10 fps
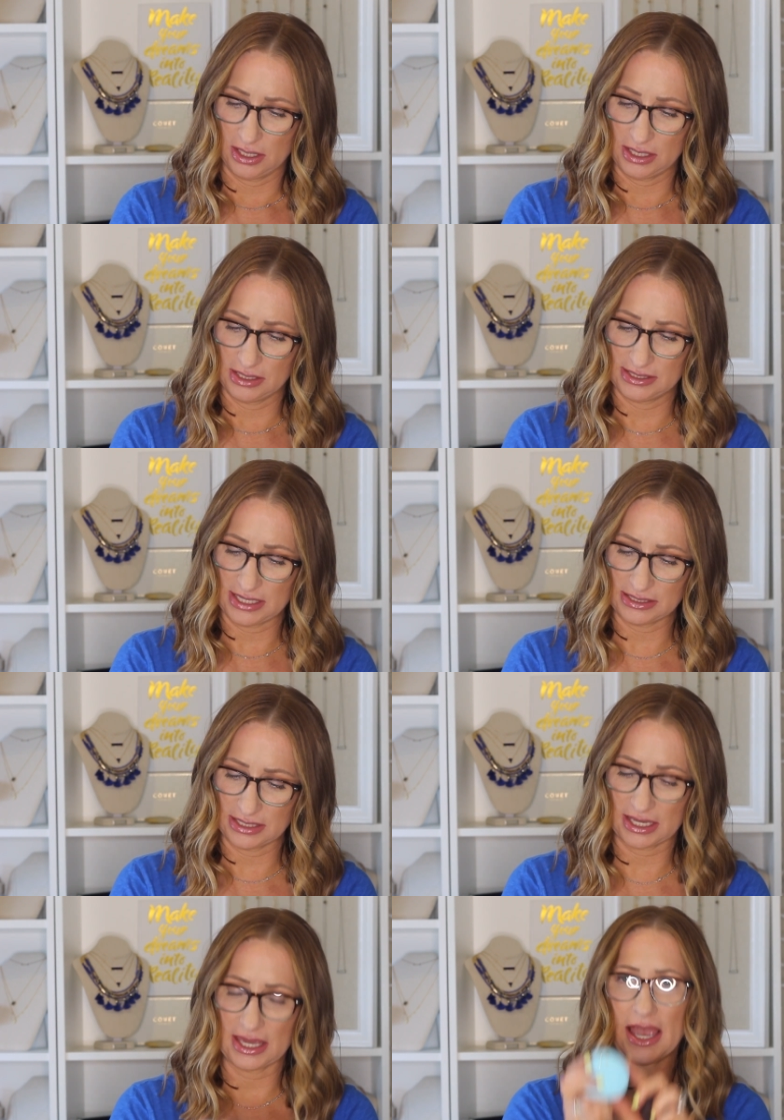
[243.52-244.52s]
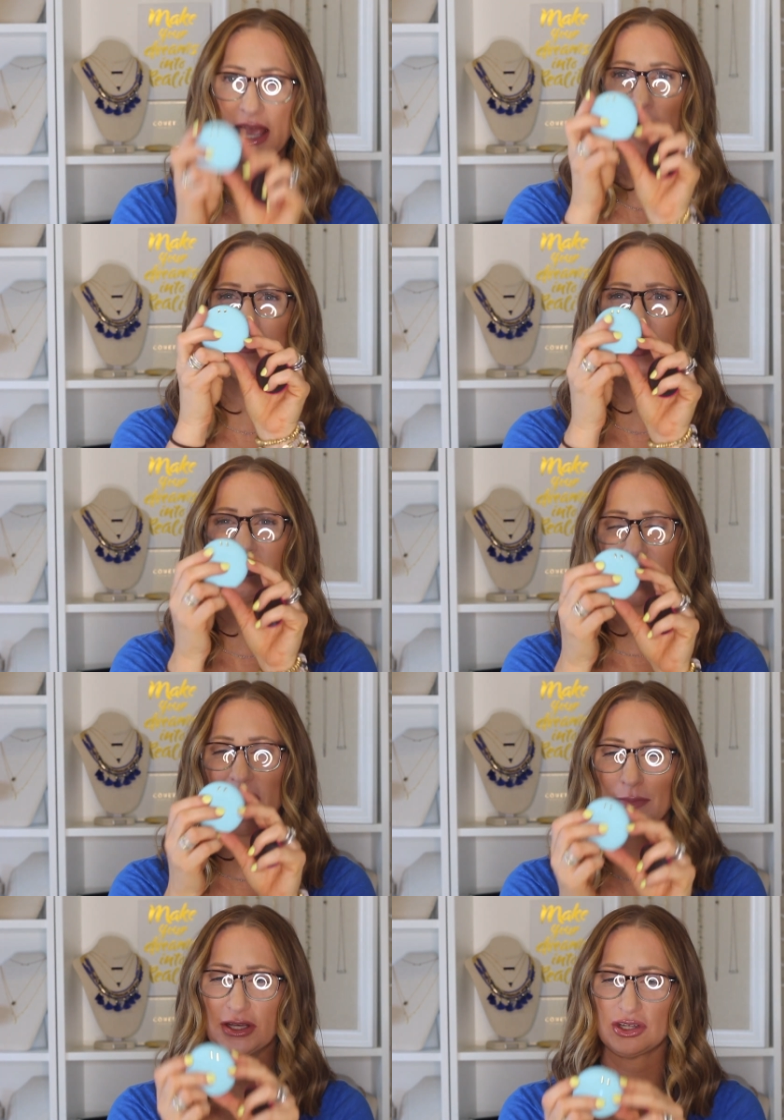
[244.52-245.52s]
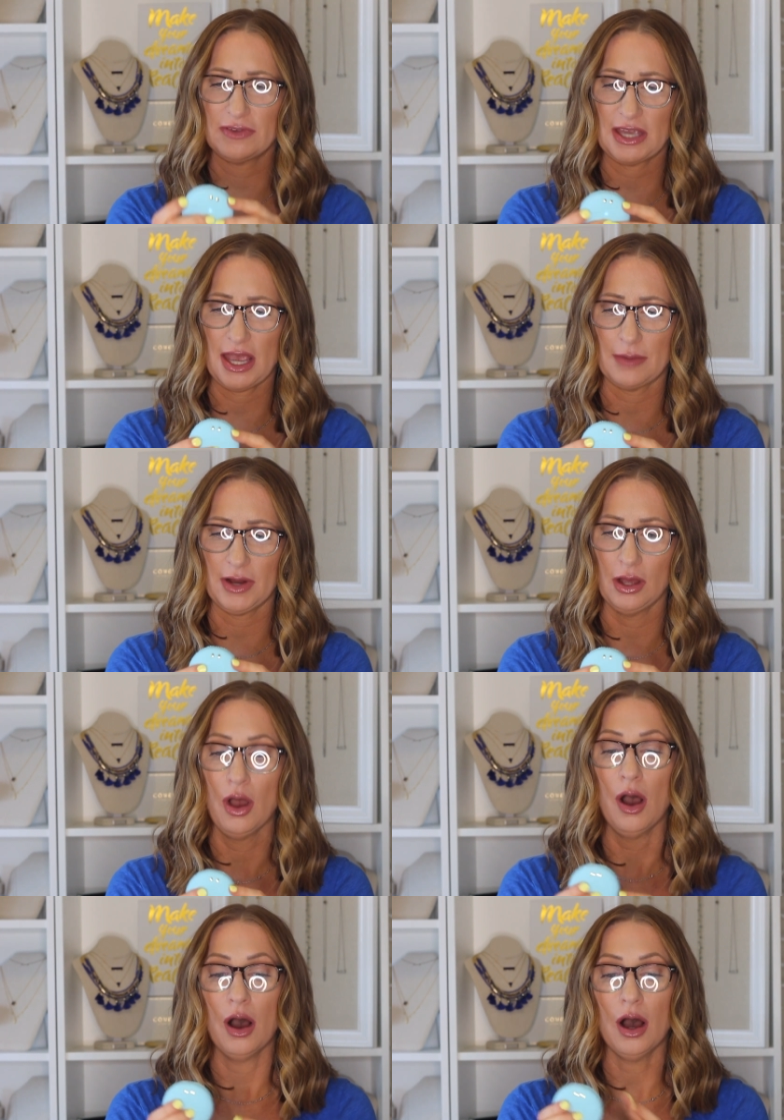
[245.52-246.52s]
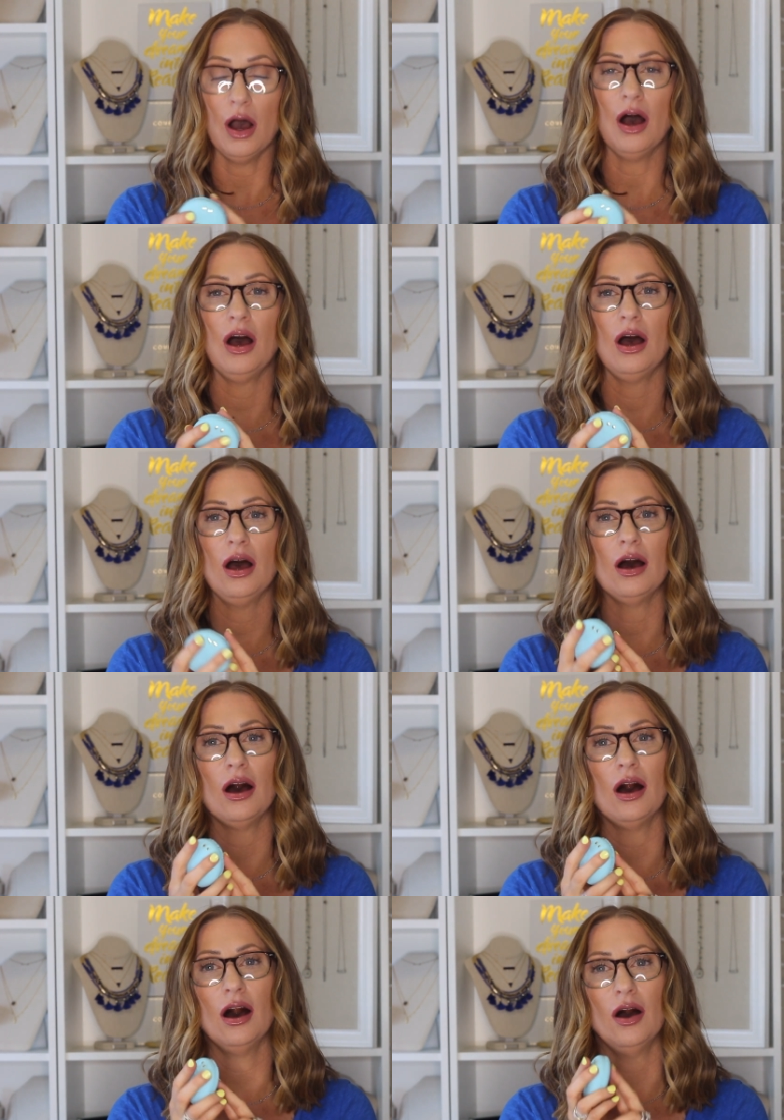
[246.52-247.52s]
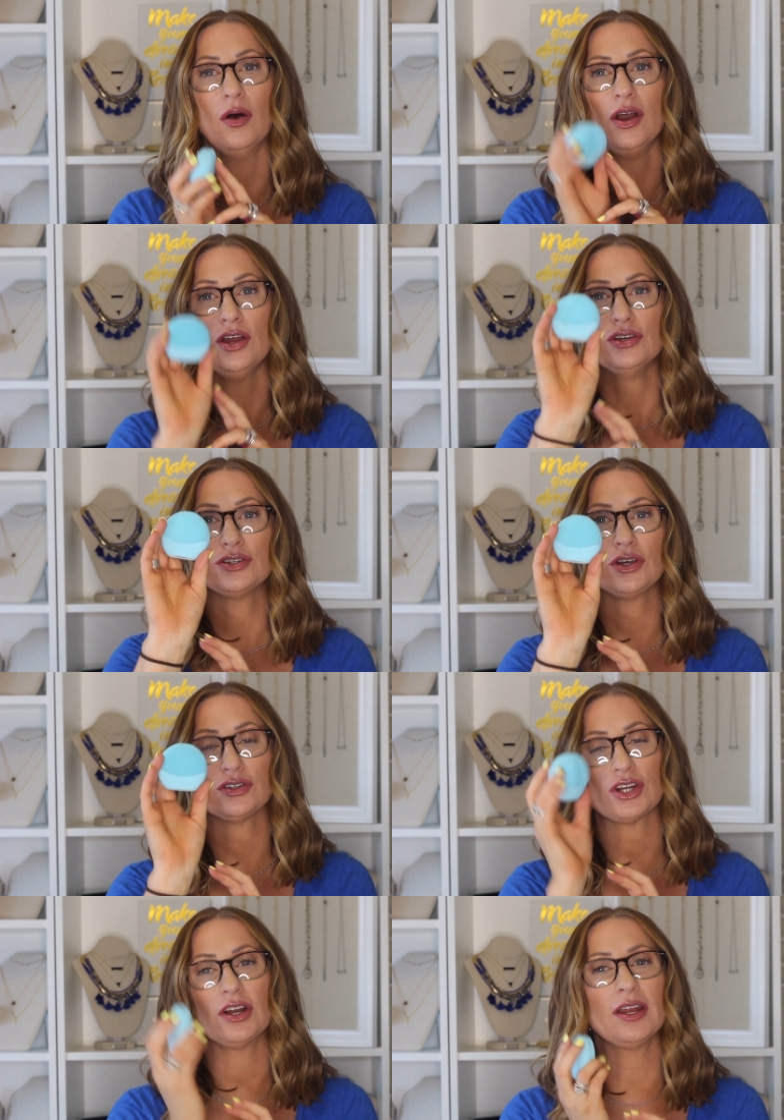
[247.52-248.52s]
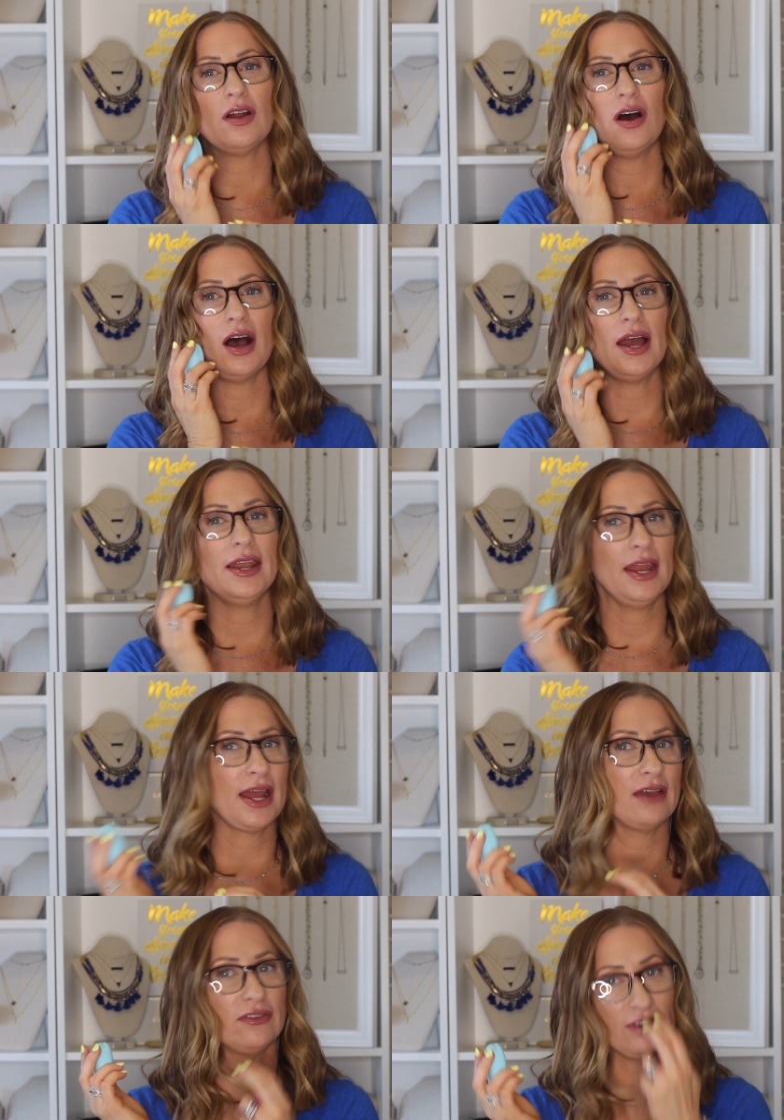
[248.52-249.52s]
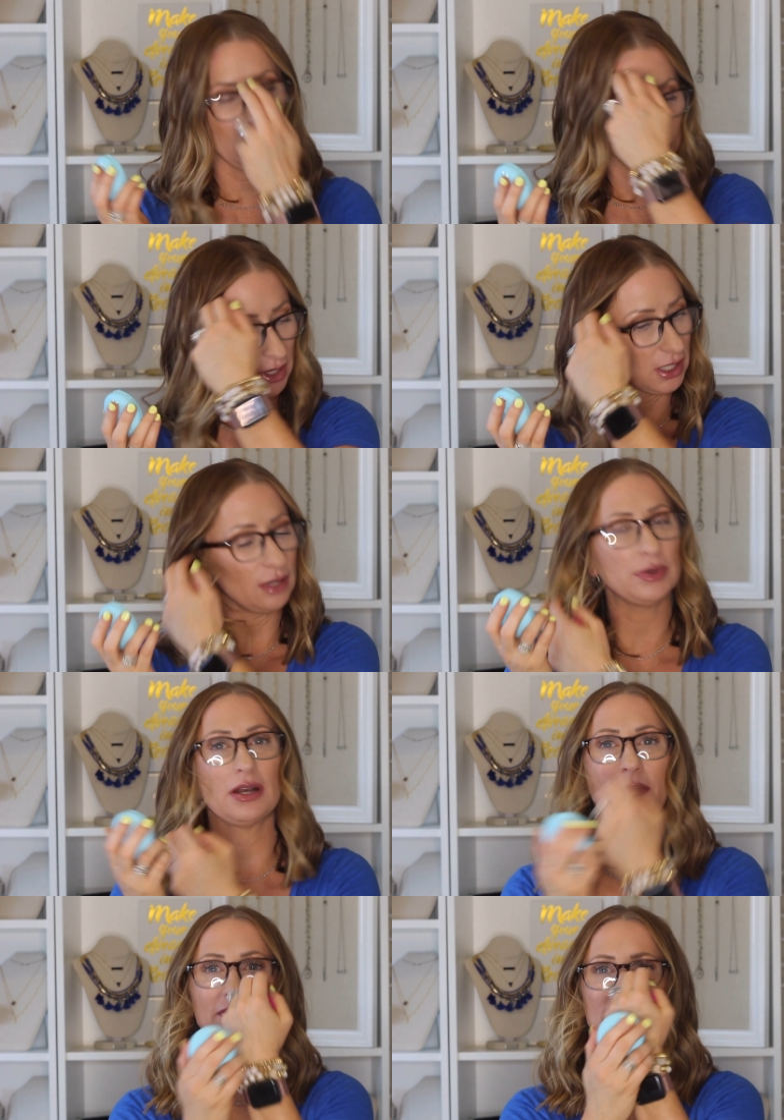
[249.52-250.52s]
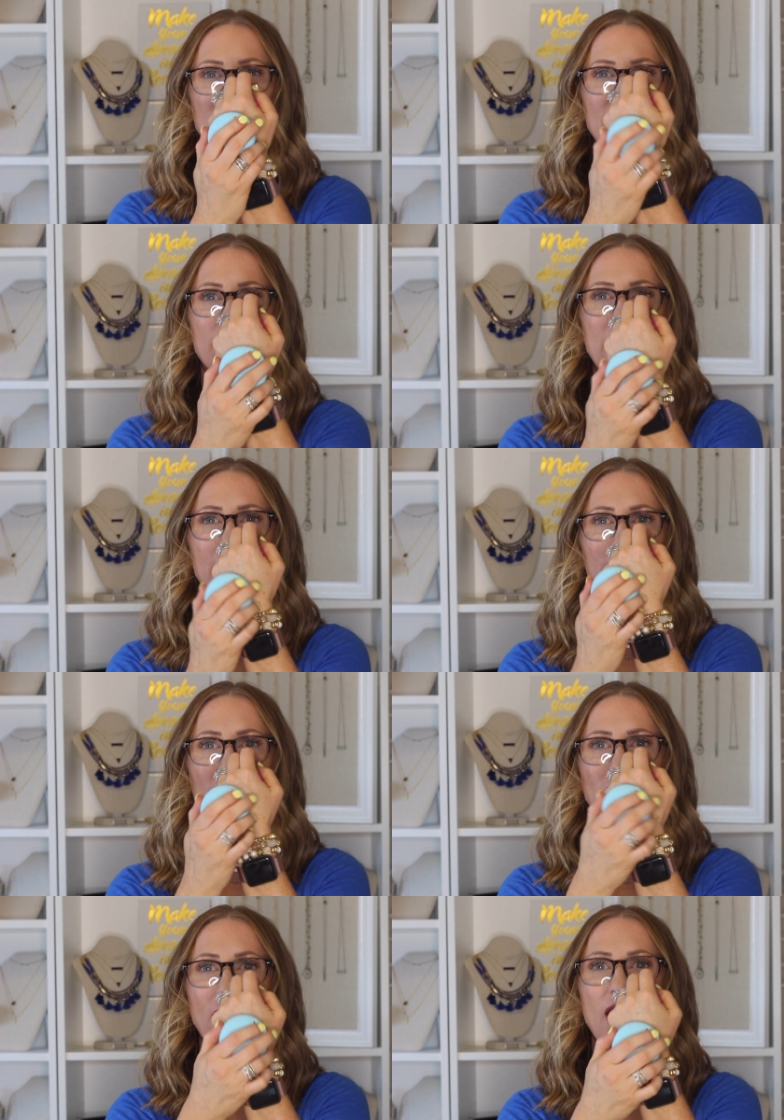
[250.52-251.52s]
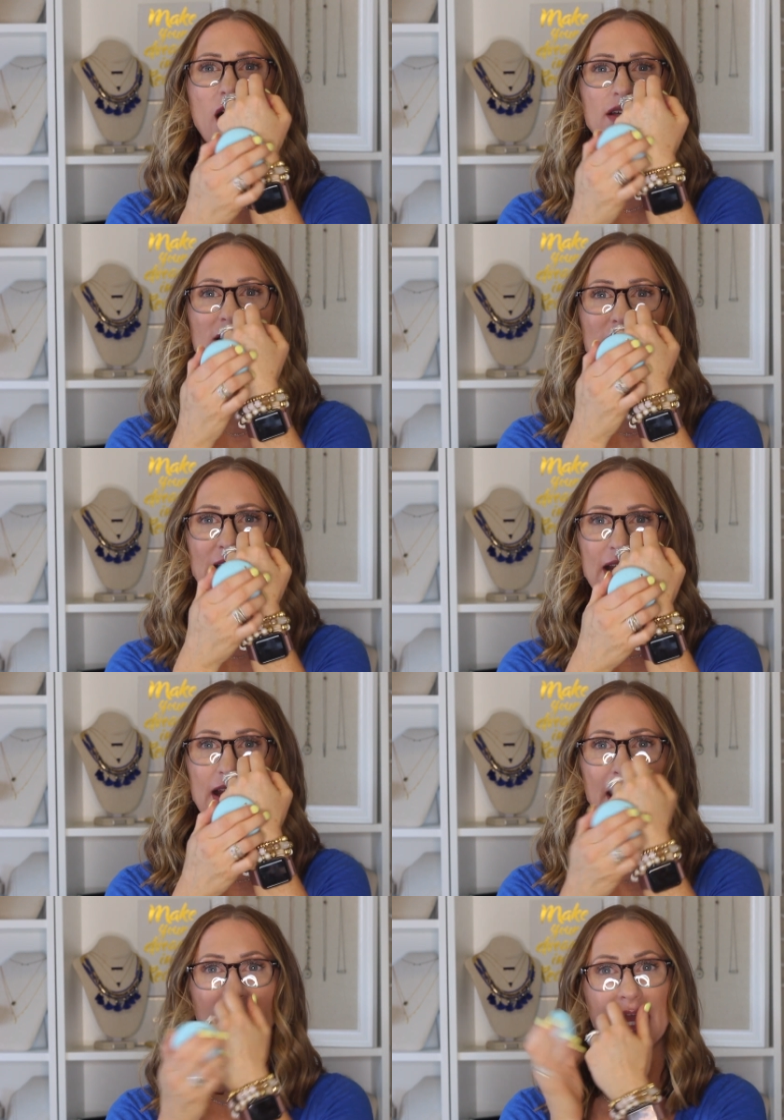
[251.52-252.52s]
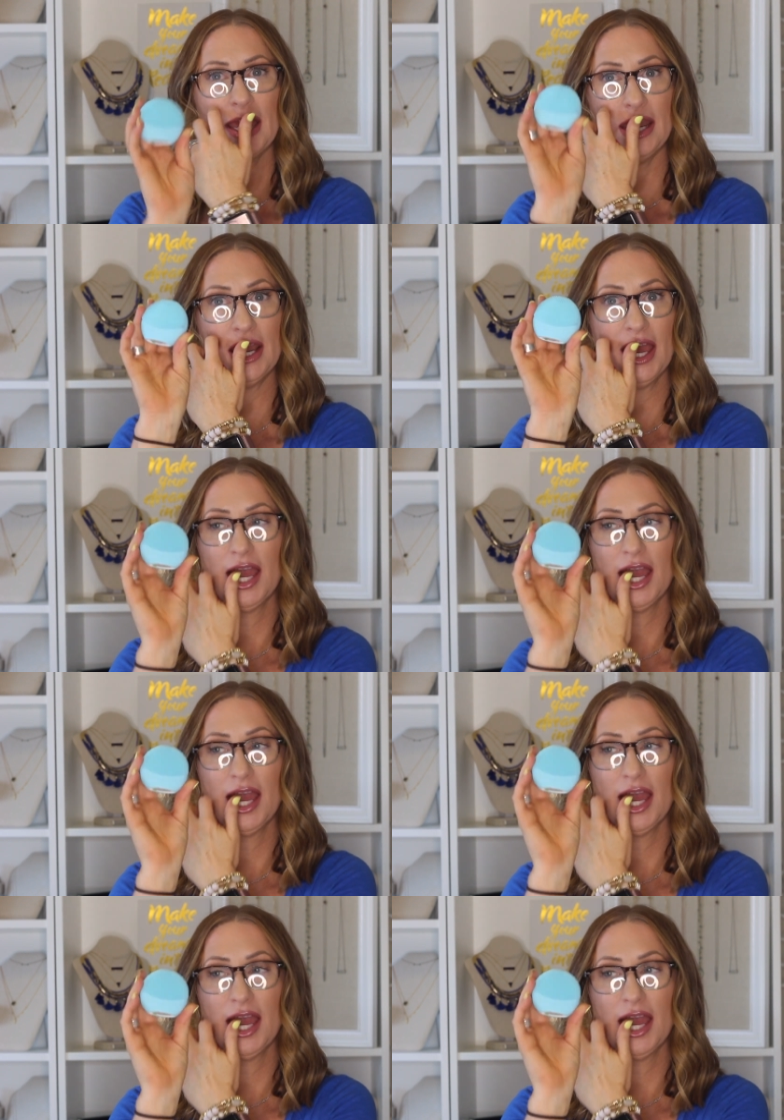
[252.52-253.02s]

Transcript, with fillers: it says a camera, it has a picture of a camera. Oh, so you turn it on, and I have a feeling I'm not going to put it on my face because I have makeup on. You oscillate it in